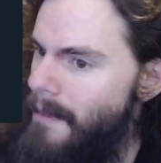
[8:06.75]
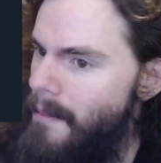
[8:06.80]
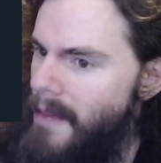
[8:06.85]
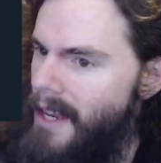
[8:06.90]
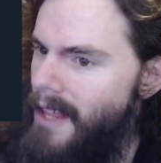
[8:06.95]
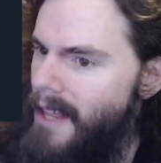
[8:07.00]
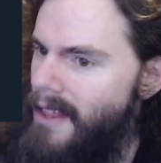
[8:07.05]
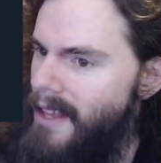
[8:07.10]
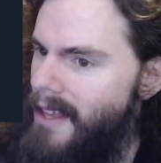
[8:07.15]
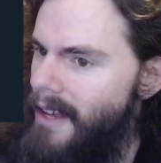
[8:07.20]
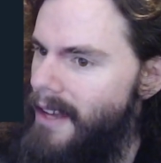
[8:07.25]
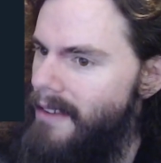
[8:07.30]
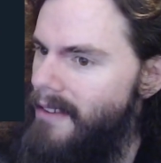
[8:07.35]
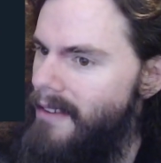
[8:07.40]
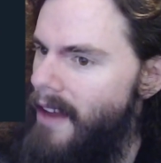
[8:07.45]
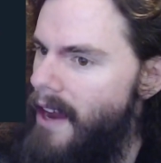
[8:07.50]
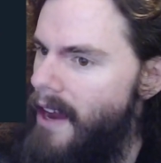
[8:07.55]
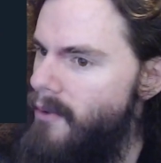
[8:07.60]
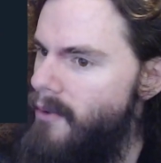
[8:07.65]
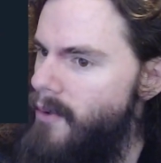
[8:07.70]
Many thanks,
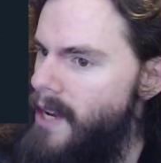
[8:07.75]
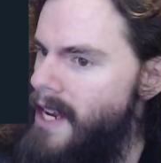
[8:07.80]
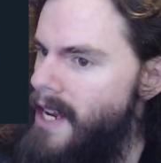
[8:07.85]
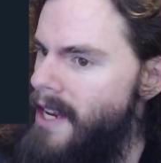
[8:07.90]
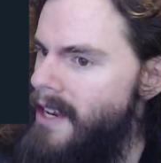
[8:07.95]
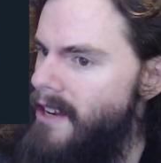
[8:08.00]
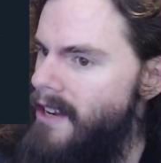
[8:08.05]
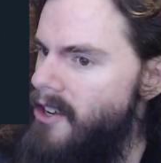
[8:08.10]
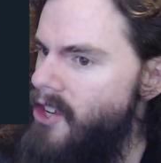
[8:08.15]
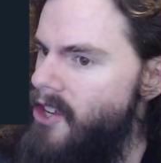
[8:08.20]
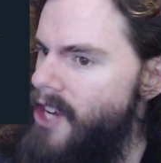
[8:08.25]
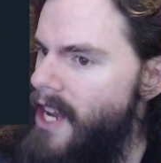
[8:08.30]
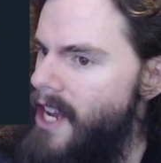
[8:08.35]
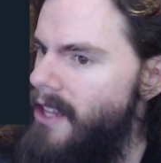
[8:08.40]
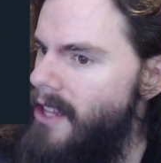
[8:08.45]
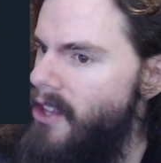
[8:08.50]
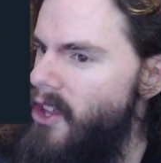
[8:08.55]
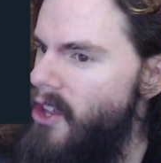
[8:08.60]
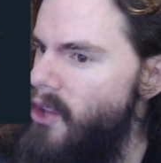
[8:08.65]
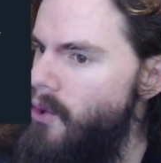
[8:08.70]
Irene J.
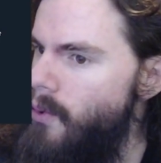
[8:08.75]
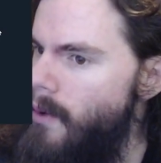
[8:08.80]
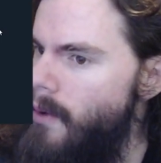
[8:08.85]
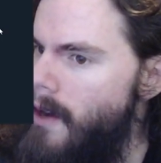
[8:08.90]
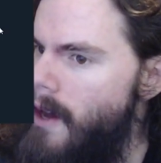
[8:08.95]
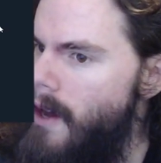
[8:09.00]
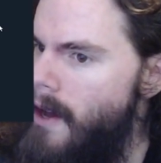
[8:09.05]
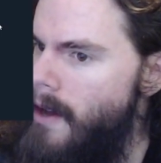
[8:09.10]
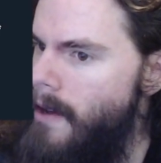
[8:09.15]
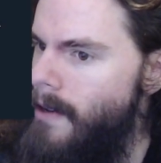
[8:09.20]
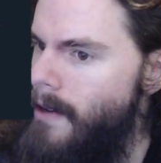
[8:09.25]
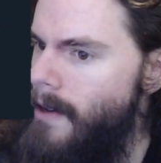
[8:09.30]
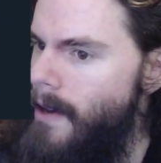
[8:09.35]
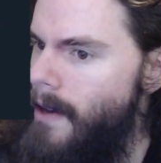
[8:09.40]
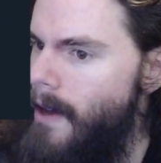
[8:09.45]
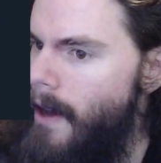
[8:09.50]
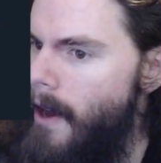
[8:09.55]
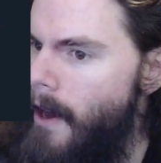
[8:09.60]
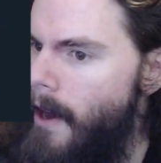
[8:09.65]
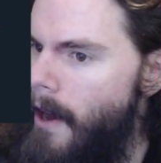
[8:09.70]
Liu.
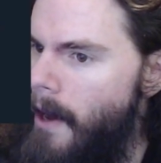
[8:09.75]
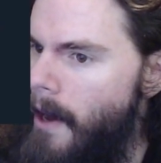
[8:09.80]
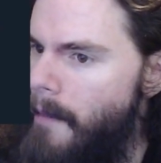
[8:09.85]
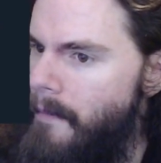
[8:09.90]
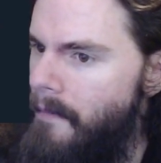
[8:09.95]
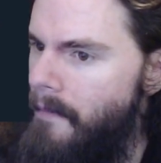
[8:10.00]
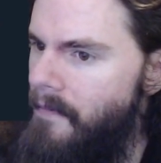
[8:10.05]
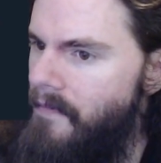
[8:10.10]
Um,